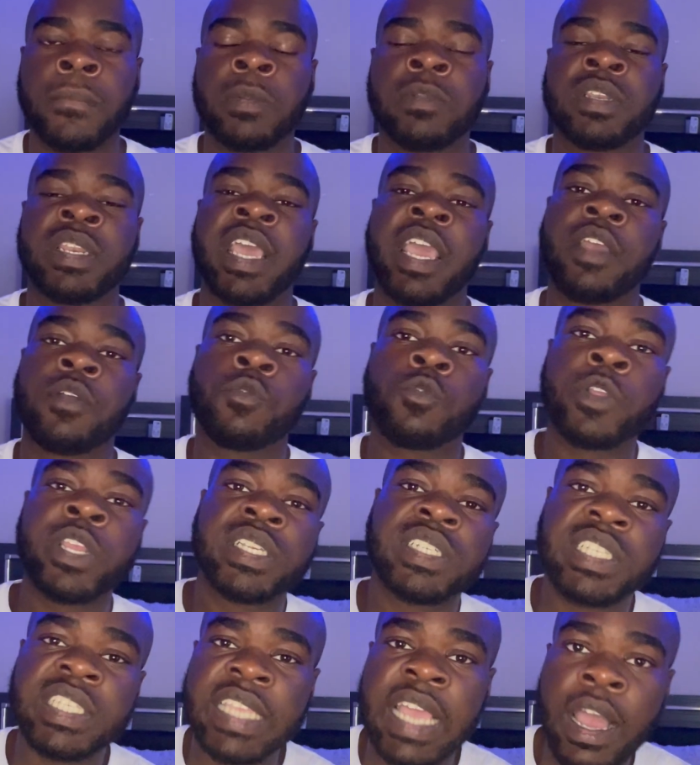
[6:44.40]
that
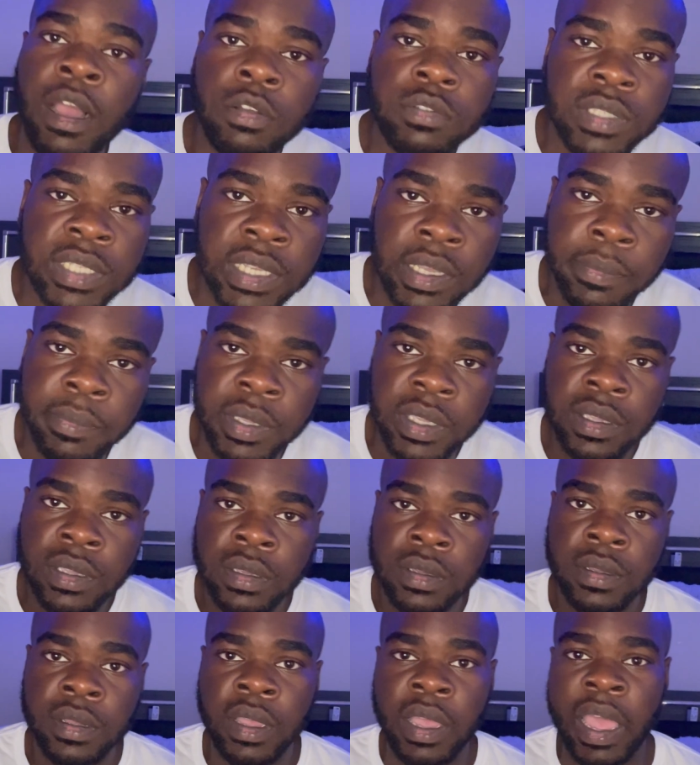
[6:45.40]
reached out to me
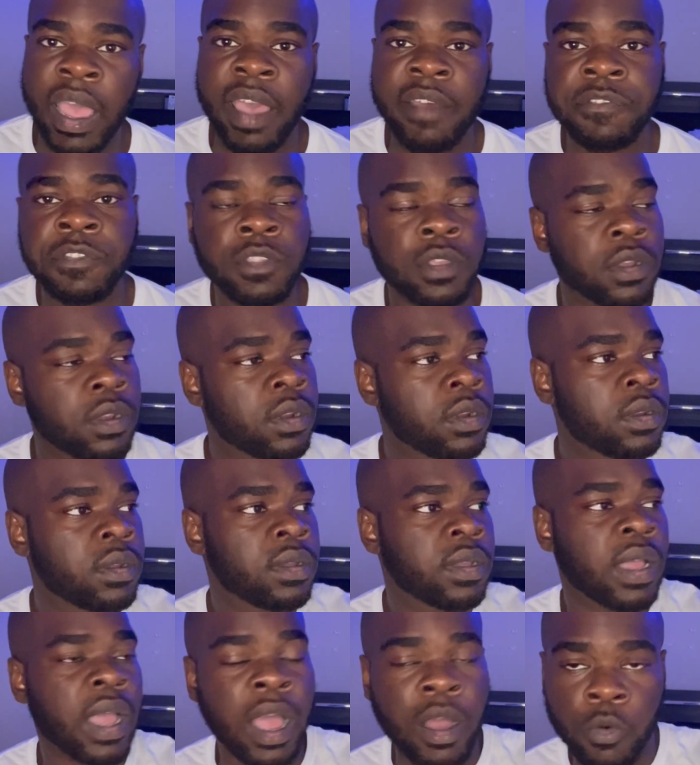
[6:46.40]
after
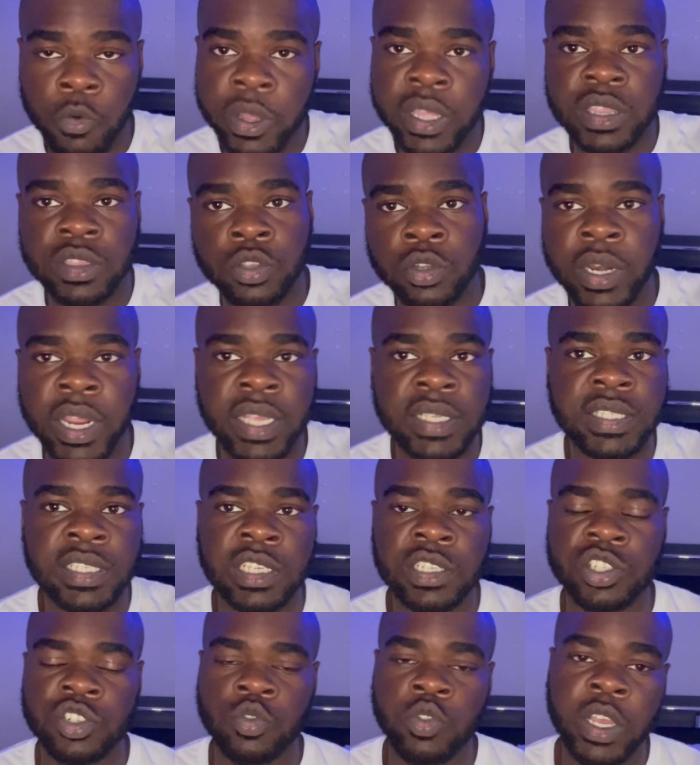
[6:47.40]
I went through that
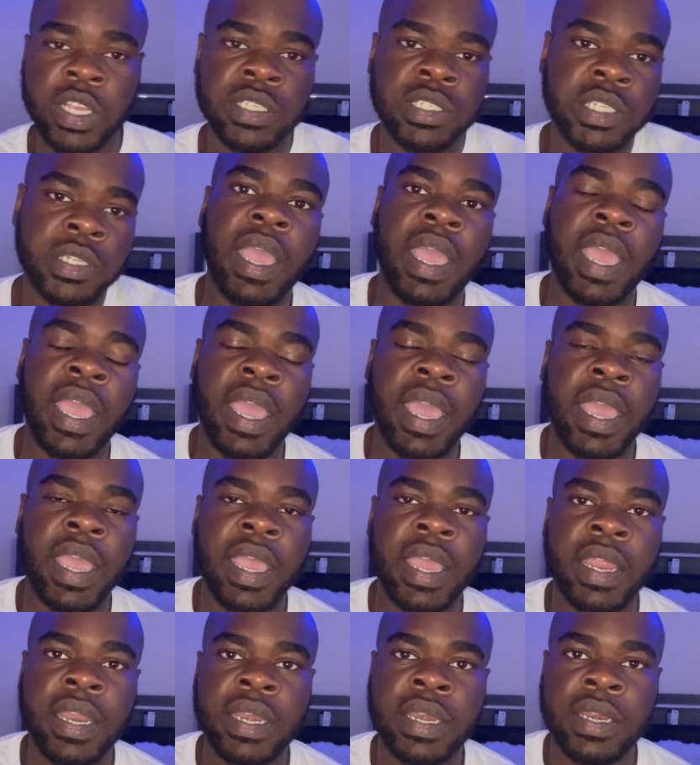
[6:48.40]
situation.
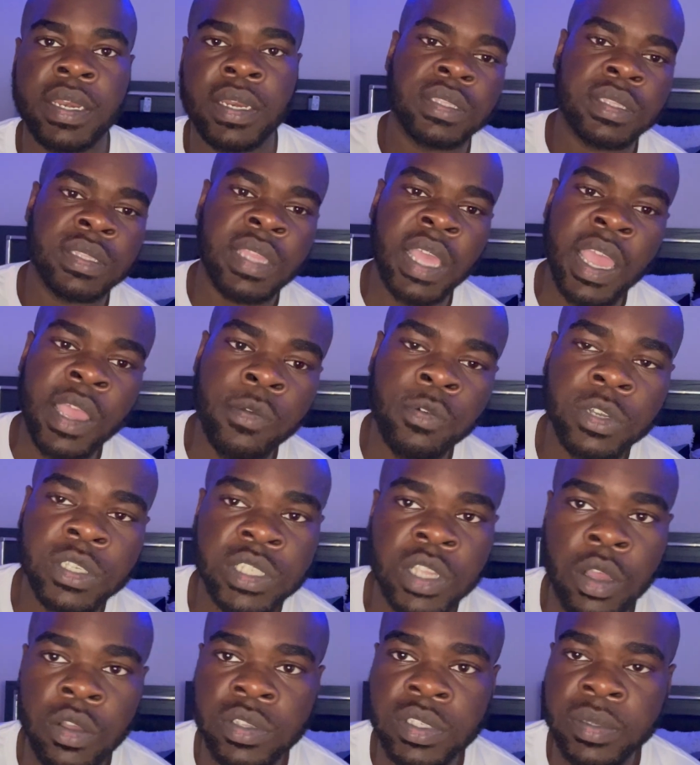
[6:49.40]
And they was
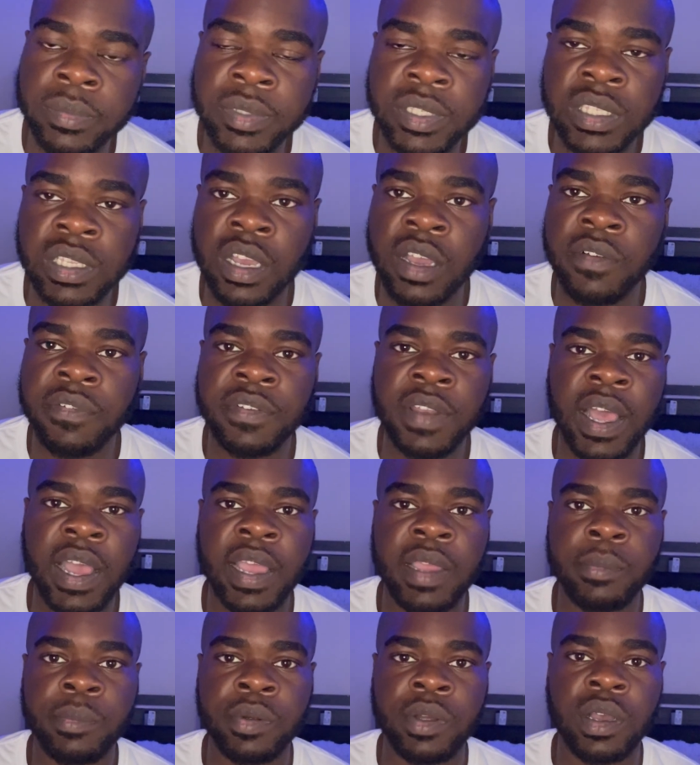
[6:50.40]
on some stuff
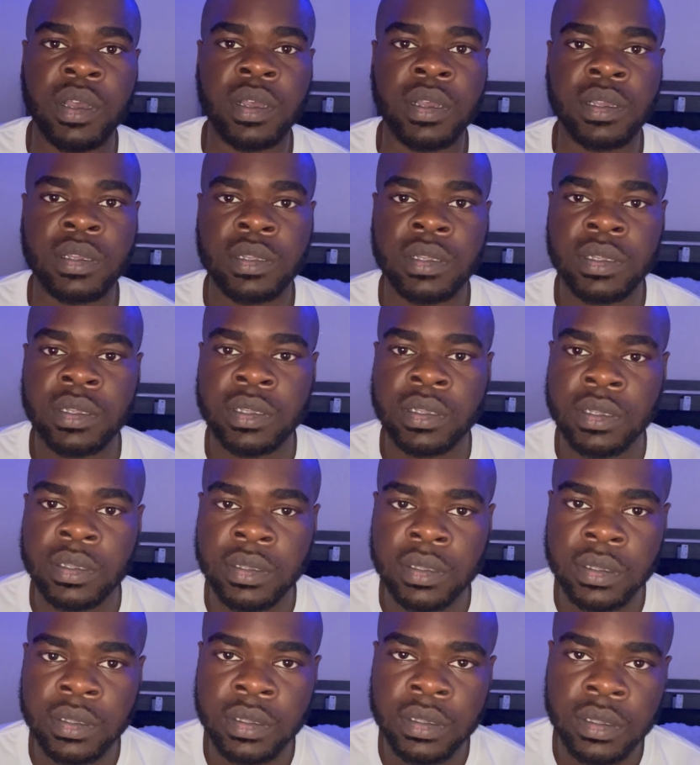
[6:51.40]
like, bruh,
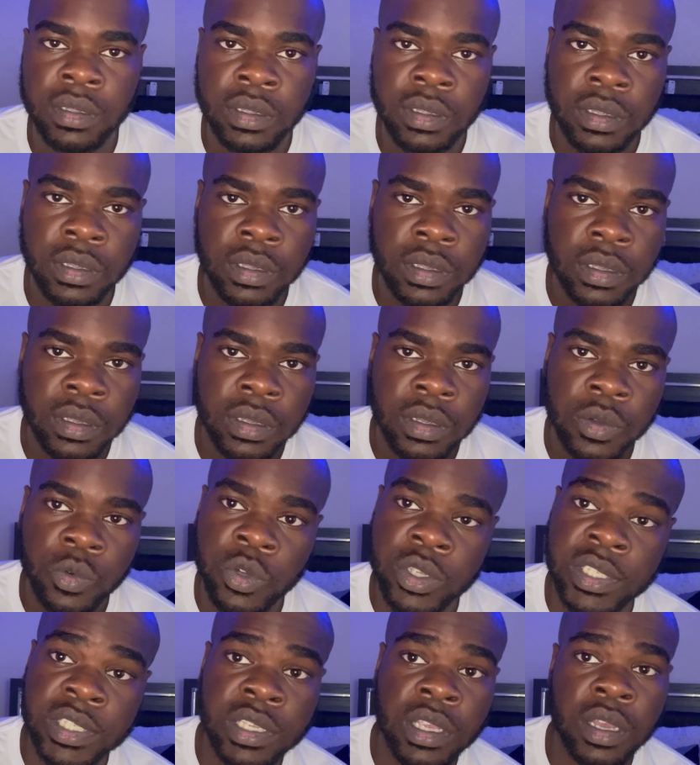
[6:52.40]

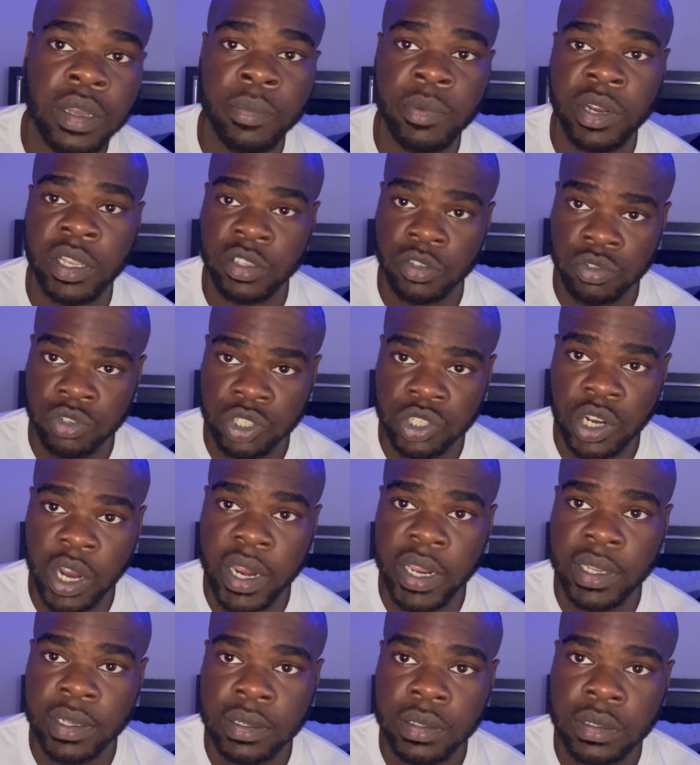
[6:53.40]
what's up, bro? You
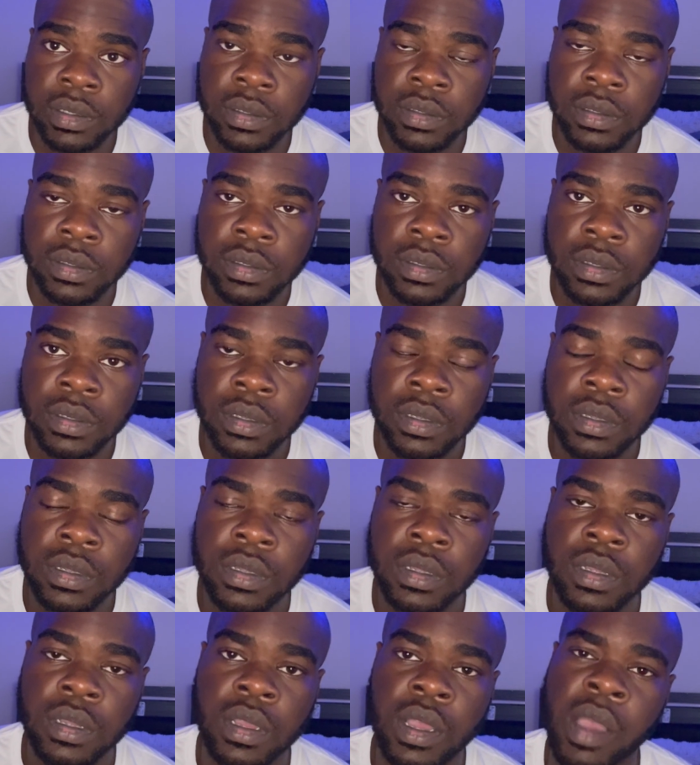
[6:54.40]
straight?
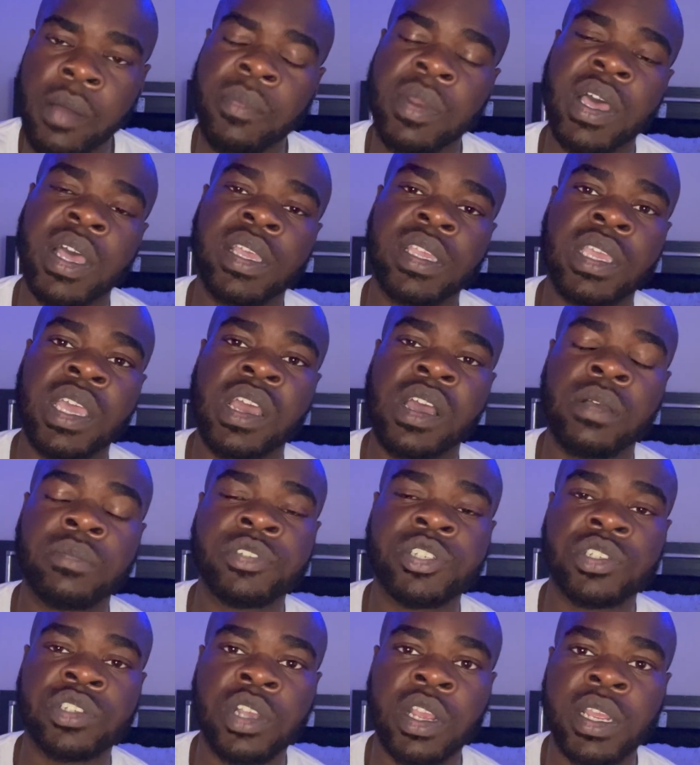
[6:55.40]
I'm like, yeah, I'm
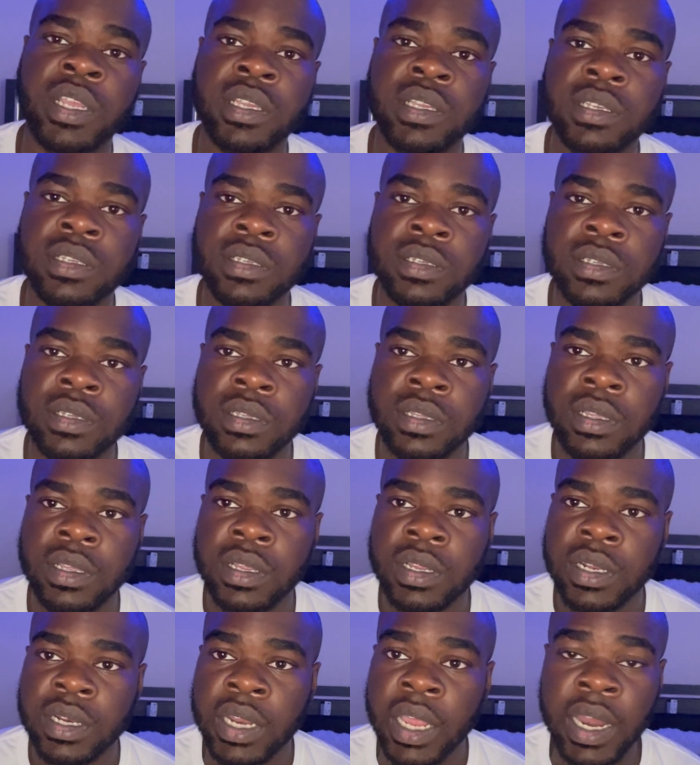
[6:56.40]
straight.
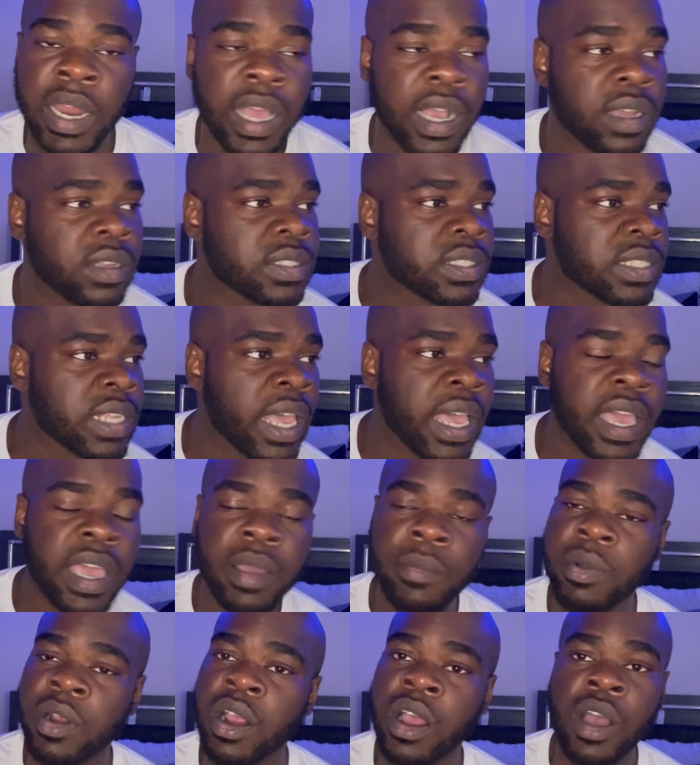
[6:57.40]
They like, I'm
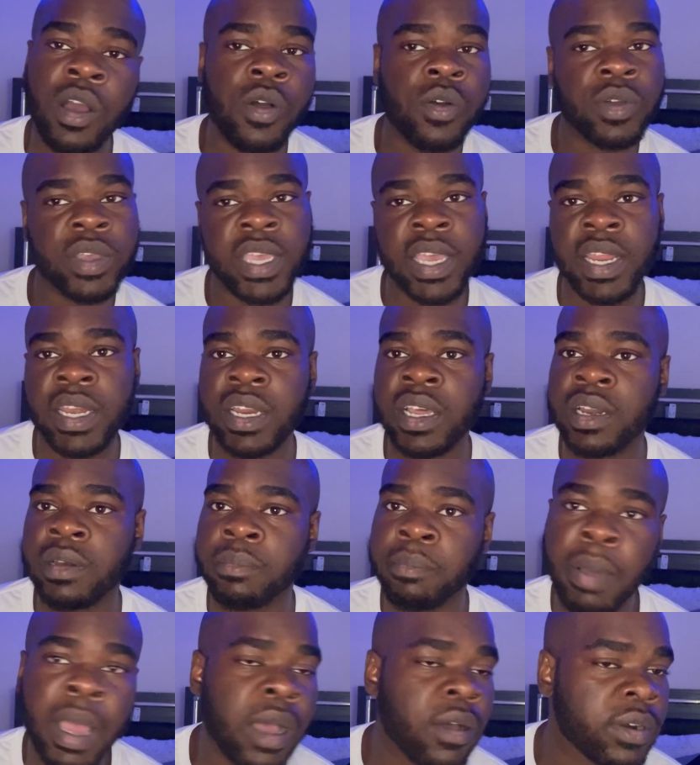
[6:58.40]
saying, bro, I don't care nothing
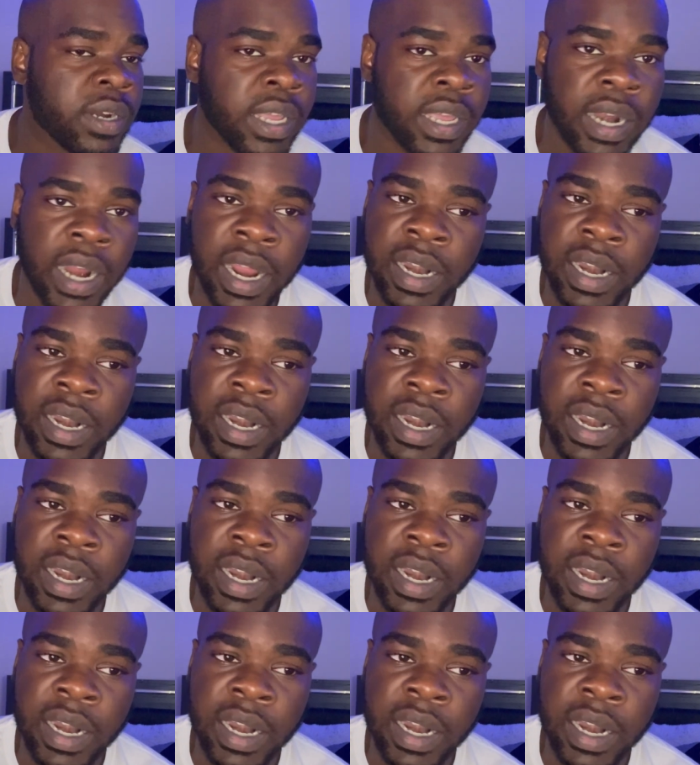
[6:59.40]
about that. I